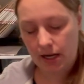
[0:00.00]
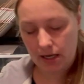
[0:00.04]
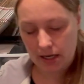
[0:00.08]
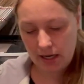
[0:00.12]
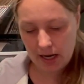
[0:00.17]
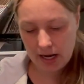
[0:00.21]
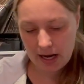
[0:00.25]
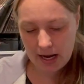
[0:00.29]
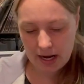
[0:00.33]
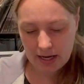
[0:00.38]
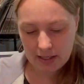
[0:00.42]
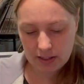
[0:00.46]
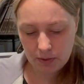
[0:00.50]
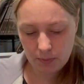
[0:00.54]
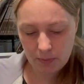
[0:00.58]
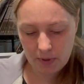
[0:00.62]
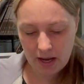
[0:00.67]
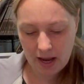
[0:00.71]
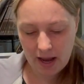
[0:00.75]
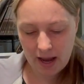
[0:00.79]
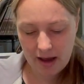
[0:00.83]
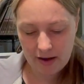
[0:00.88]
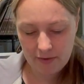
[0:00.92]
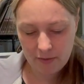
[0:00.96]
next we
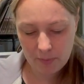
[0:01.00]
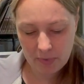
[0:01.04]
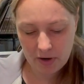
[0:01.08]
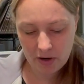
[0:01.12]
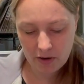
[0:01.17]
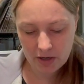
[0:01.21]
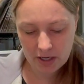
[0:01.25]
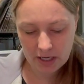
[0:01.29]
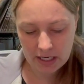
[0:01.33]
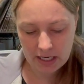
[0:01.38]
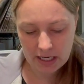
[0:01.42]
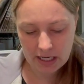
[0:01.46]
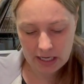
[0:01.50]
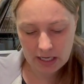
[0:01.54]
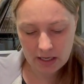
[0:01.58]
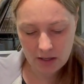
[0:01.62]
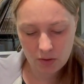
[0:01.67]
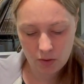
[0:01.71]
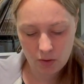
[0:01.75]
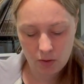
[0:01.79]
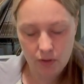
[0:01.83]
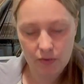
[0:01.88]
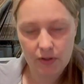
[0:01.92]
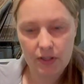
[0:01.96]
have American
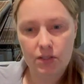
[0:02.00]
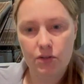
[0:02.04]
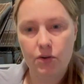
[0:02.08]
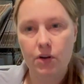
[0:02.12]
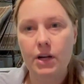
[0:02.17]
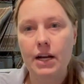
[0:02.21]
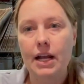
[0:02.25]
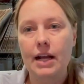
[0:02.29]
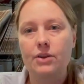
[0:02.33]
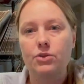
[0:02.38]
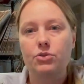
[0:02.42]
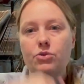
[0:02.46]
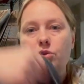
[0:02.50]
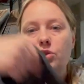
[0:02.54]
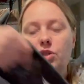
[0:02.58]
Eagle. These are an extra